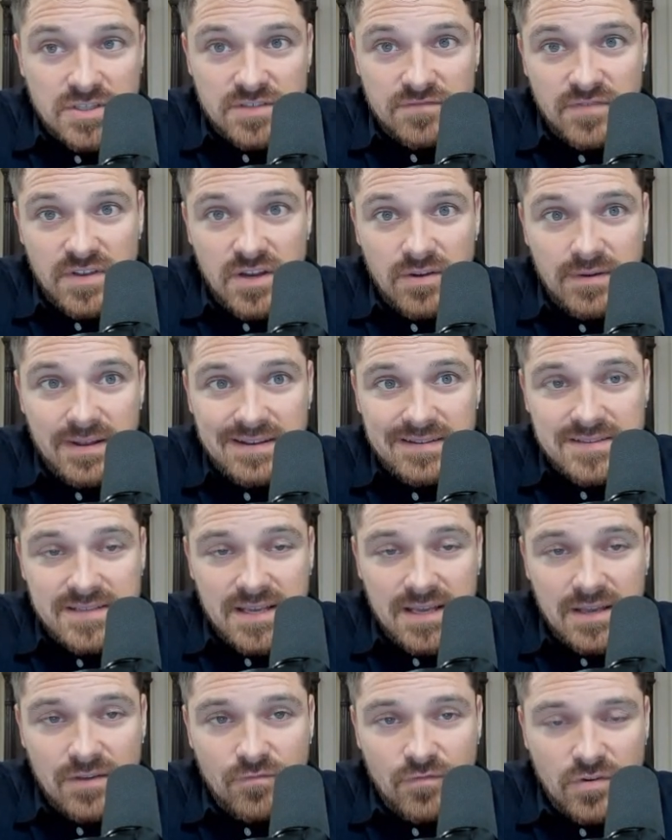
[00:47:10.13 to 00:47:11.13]
video
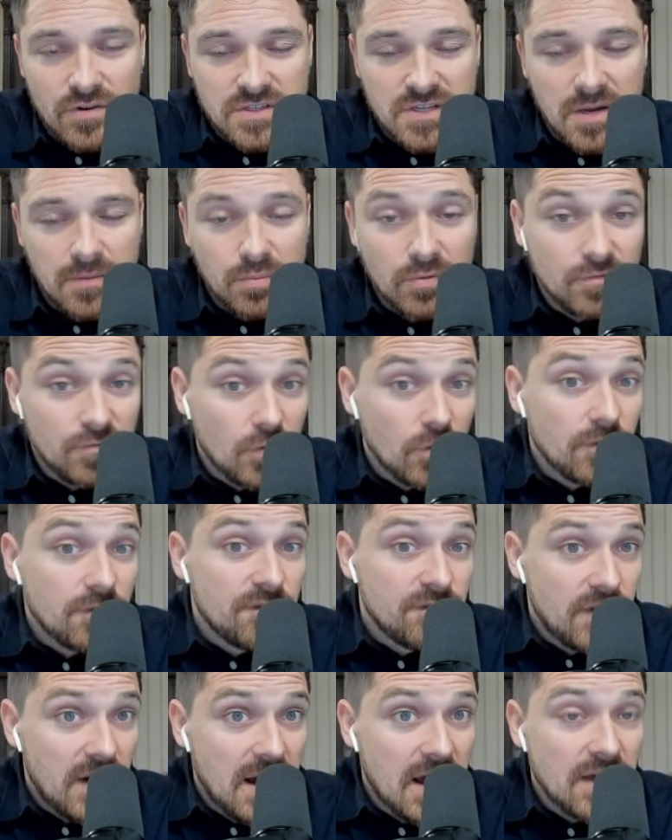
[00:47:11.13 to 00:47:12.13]
editing, for example, for
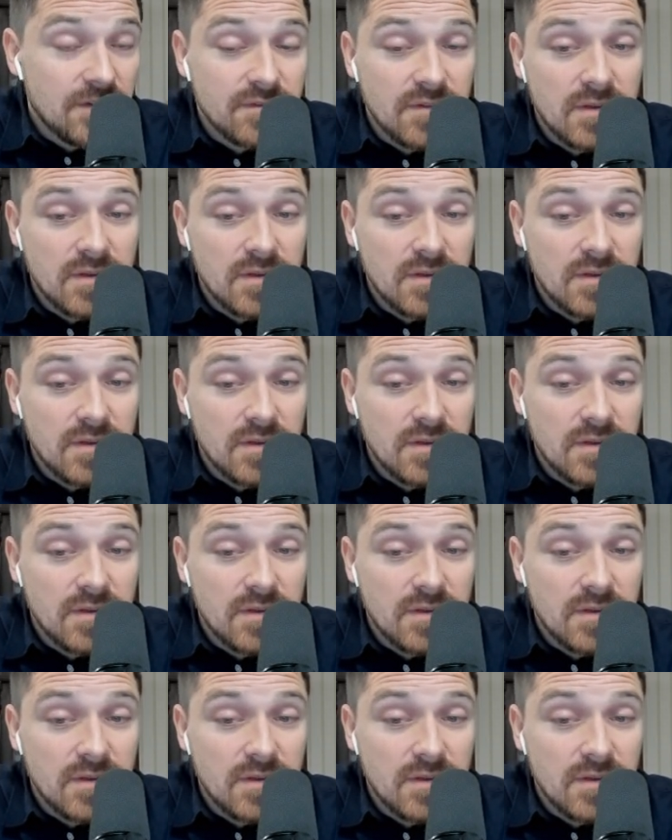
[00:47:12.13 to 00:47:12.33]
$5.